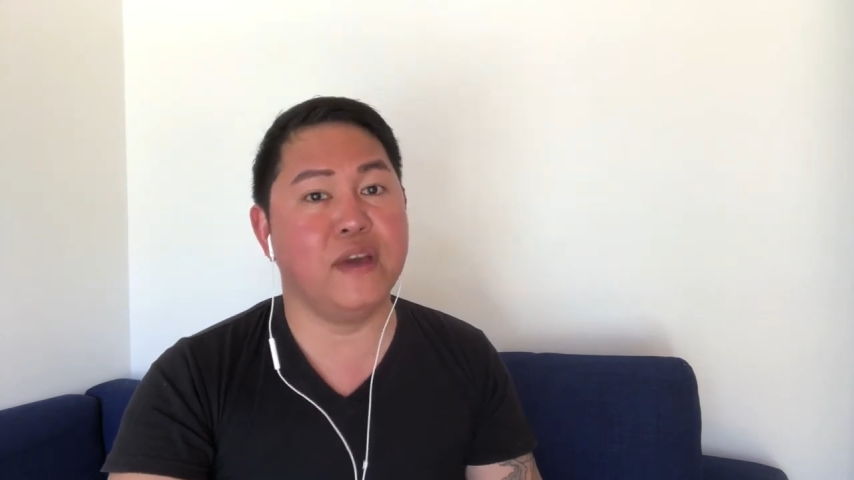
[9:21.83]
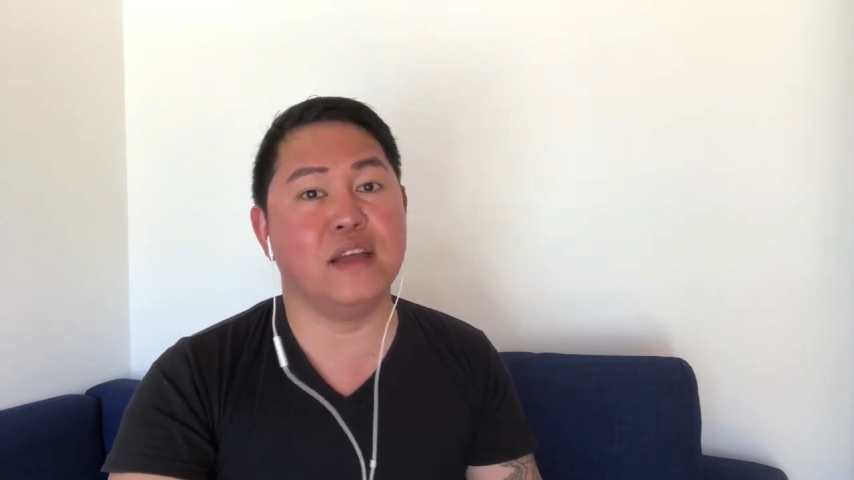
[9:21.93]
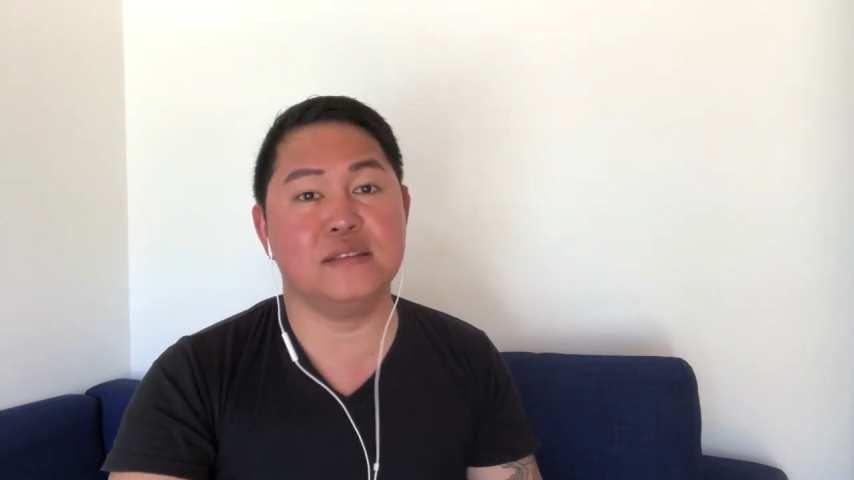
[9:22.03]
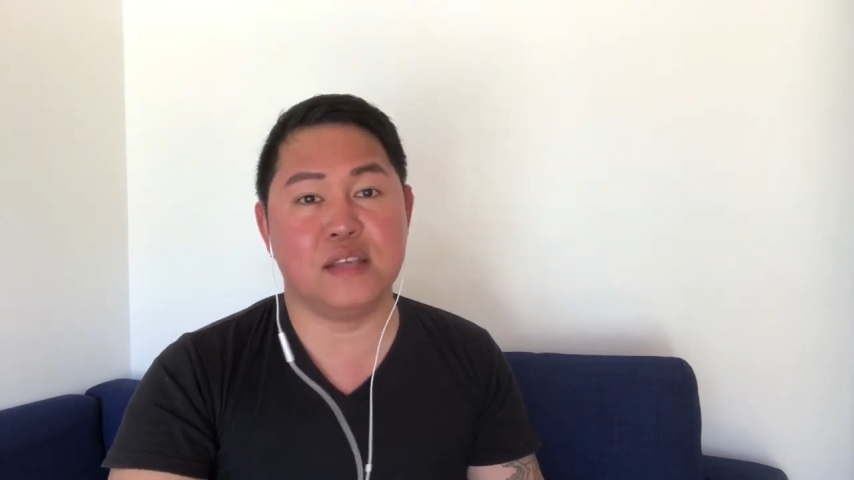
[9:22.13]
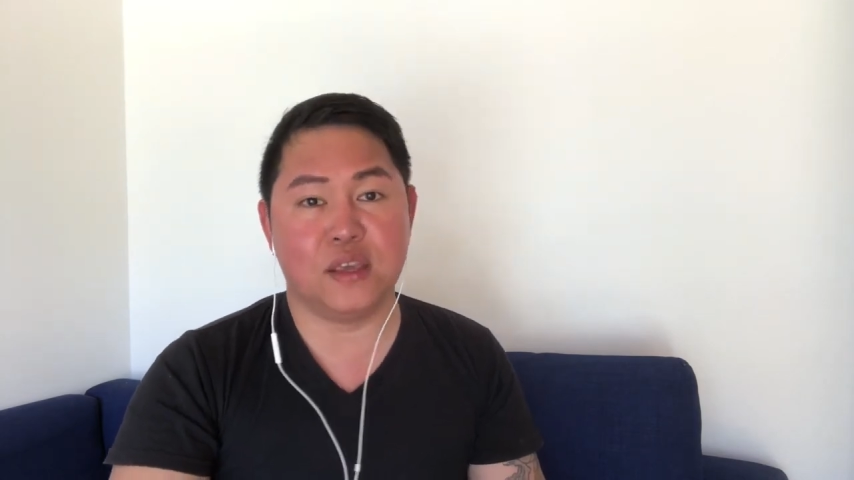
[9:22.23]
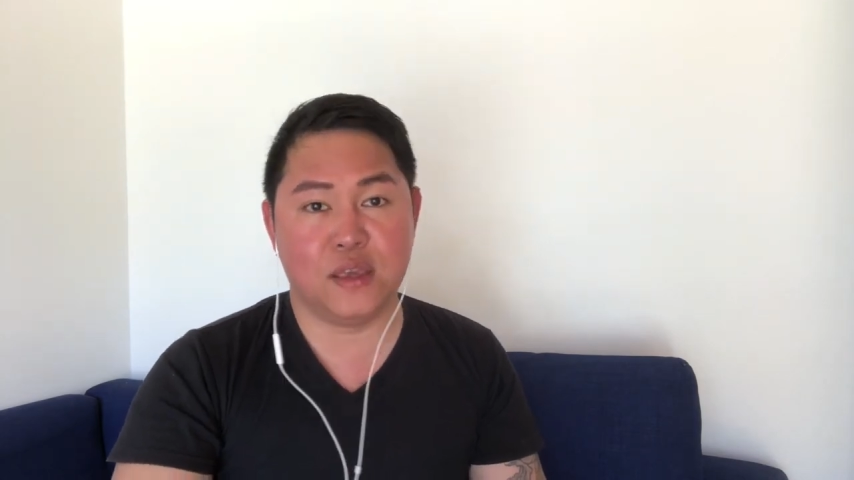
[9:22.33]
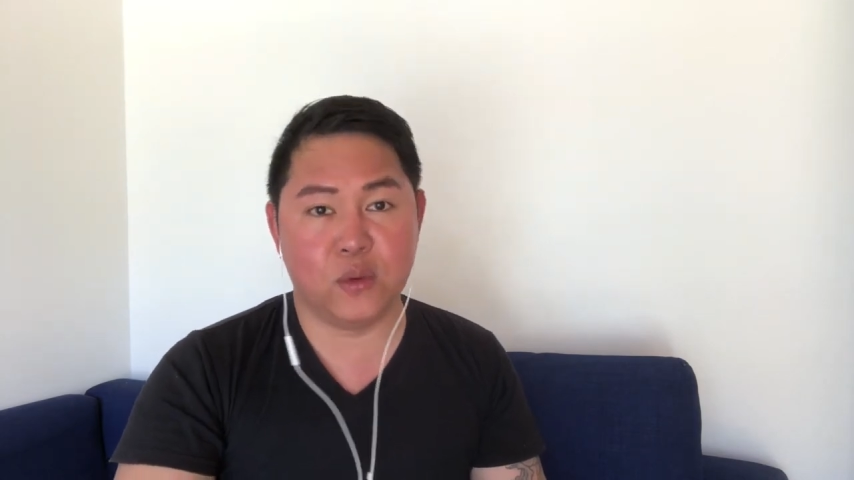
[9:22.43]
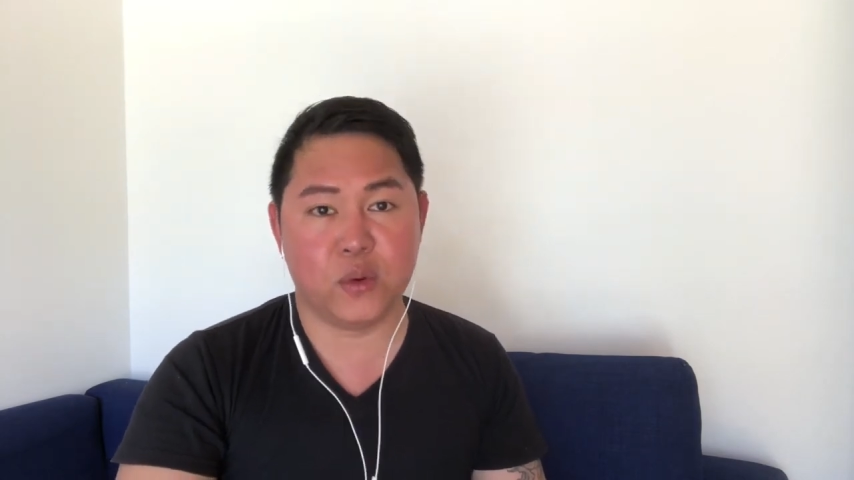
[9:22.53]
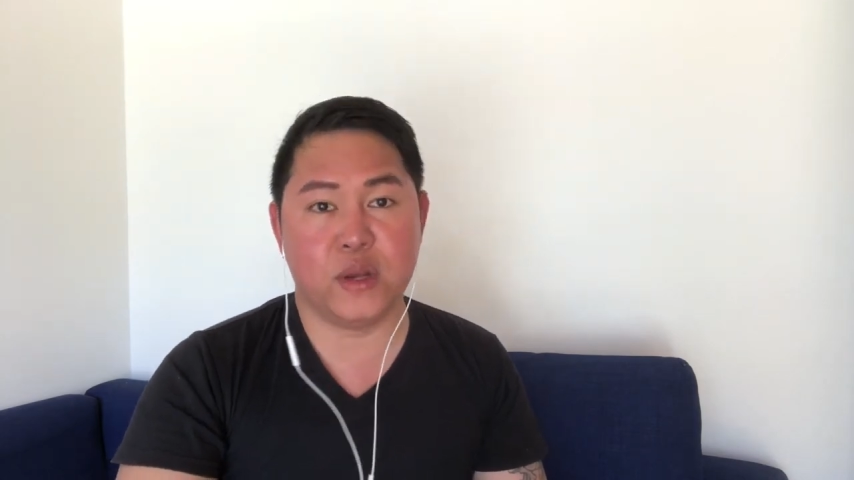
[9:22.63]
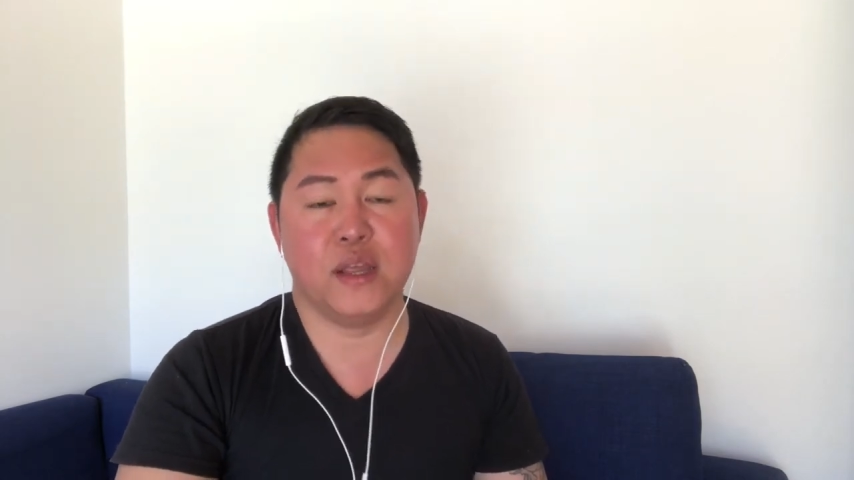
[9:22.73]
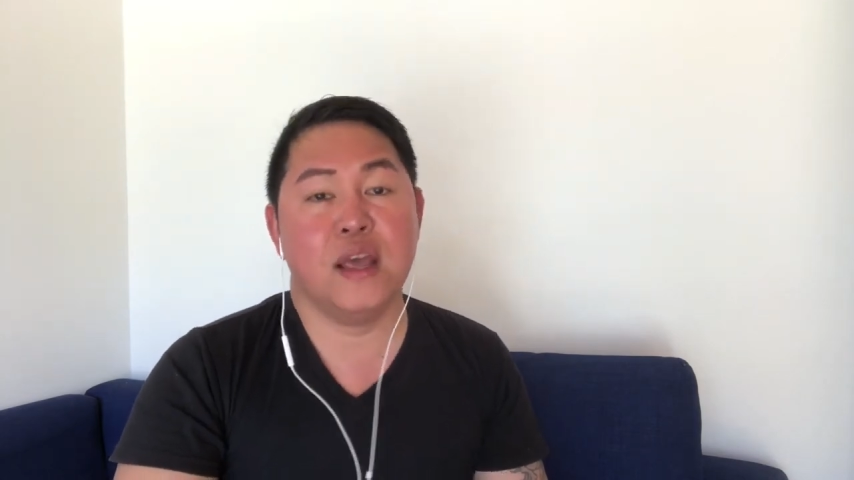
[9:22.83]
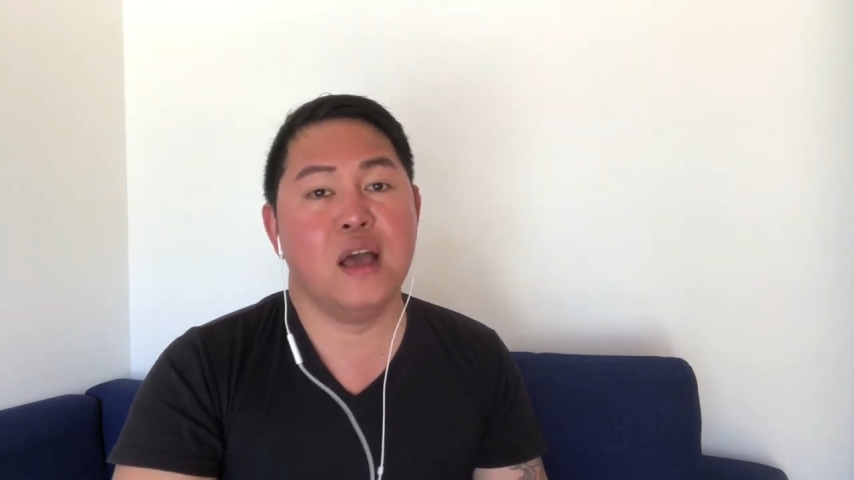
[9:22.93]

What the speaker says: a secured